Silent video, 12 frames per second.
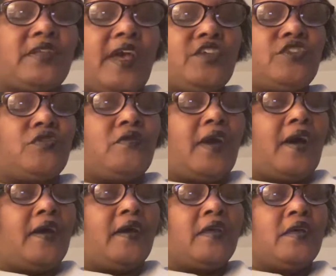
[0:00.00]
ask you,
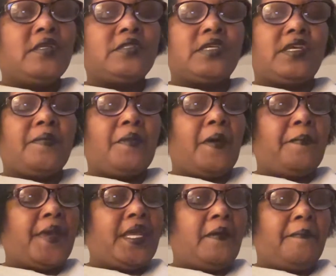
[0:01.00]
God, to give them a
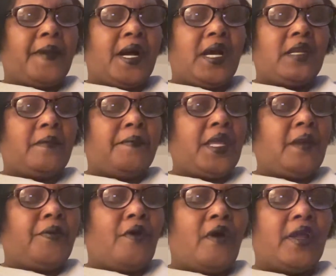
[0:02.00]
made up mind, a made
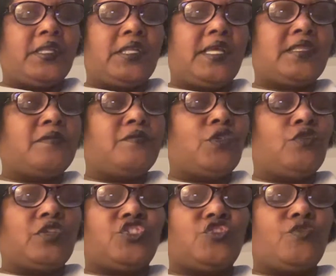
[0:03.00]
up heart, to let them know
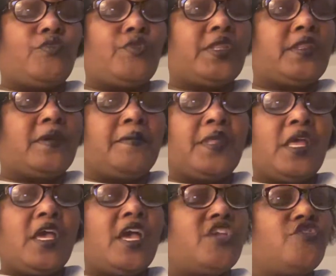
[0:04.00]
that you're with them
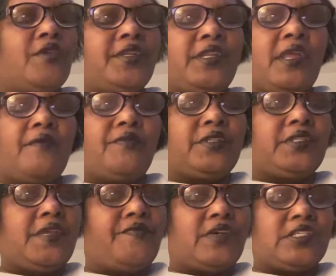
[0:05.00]
and you'll never
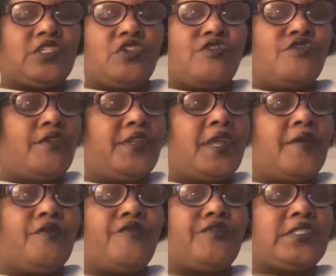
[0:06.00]
leave us and you'll
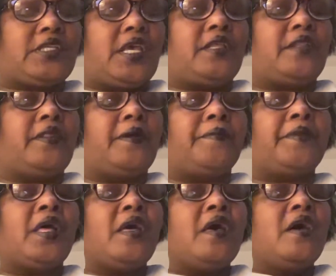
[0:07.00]
never forsake them.
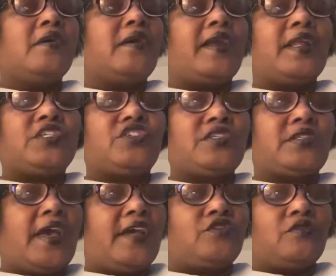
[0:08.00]
God, I just
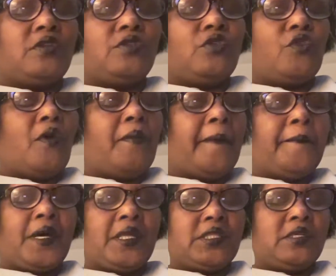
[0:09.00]
ask you to look on my
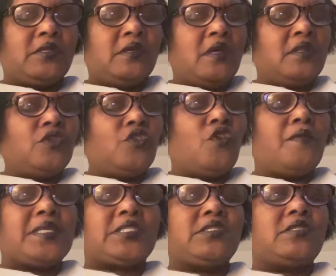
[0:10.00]
mother, look on my
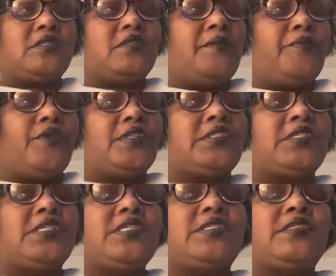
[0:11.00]
sisters and brothers,
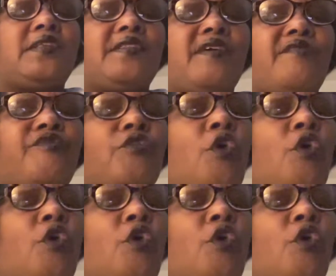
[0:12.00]
nieces and nephews,